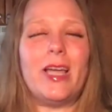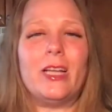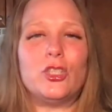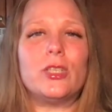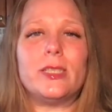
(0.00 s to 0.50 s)

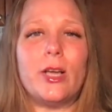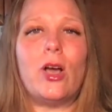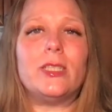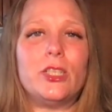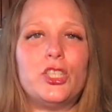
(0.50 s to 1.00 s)
interesting
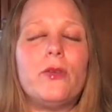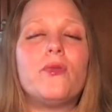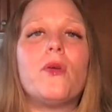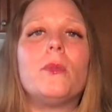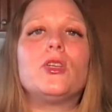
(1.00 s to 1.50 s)
audition
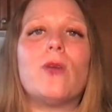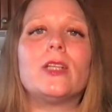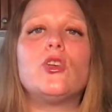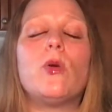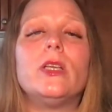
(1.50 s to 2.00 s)
from a
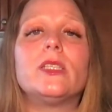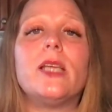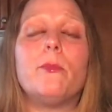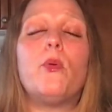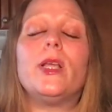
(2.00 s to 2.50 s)
directorial
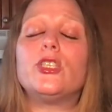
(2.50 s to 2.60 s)
standpoint.